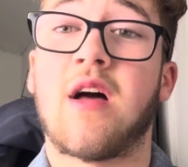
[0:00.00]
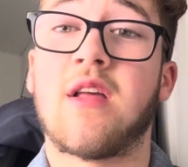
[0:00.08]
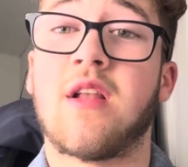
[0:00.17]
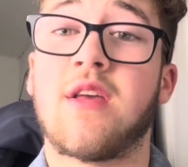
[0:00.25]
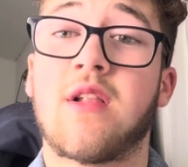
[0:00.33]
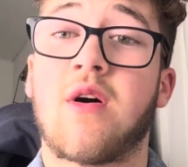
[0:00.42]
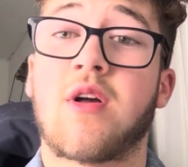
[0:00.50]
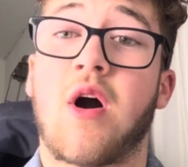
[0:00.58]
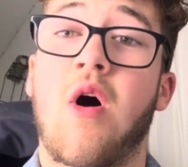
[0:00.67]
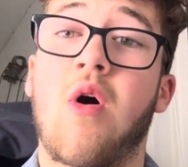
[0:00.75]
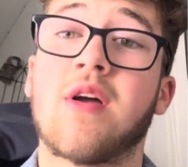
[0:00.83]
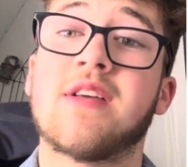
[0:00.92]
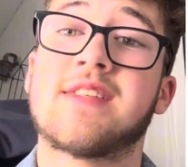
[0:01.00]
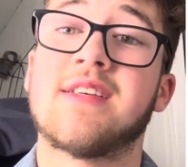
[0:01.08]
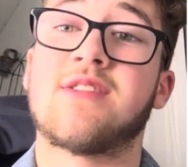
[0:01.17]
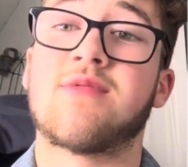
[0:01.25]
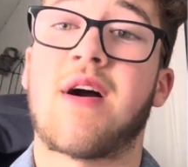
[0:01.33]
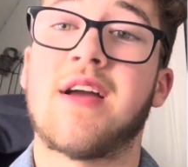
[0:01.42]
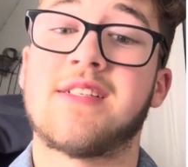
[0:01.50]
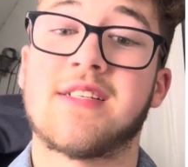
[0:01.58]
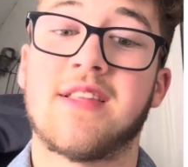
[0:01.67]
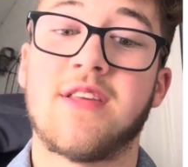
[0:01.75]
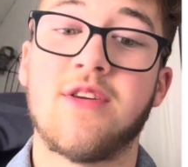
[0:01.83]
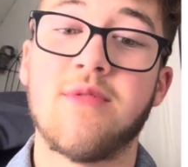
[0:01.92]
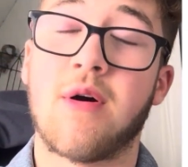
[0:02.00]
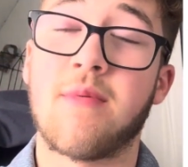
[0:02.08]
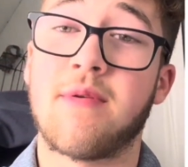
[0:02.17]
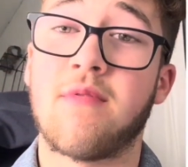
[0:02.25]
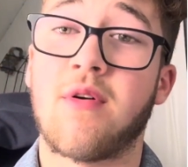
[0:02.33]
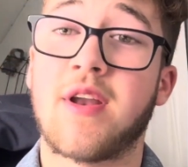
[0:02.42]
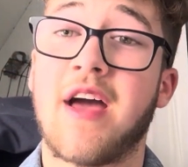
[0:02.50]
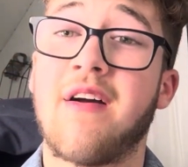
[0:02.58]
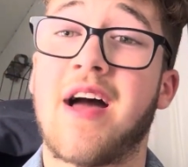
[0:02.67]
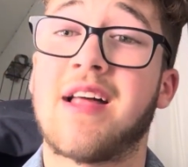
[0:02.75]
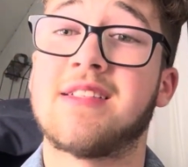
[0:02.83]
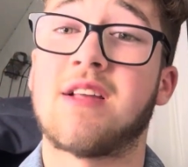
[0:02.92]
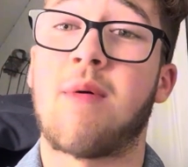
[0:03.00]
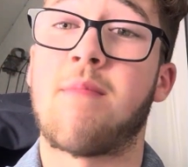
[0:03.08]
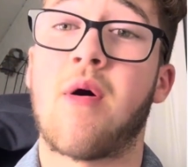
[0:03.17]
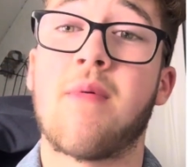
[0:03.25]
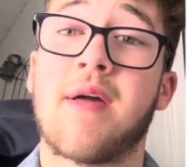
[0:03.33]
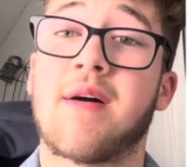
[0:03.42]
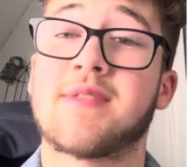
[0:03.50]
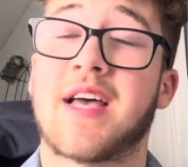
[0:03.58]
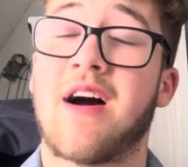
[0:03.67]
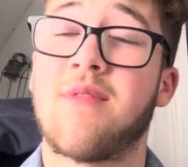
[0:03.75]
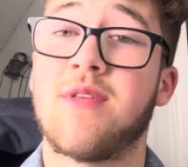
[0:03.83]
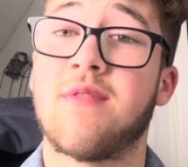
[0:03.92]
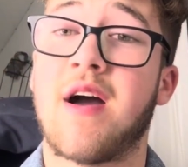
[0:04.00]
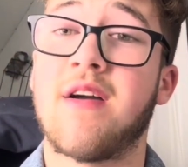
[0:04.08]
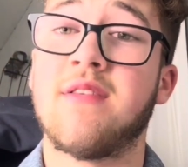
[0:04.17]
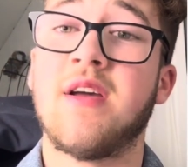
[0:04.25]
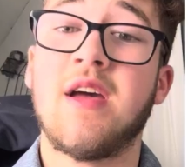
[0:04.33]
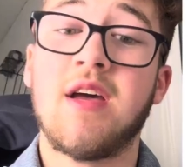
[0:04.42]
like higher situation than you might be right now, and I might be able to help you out.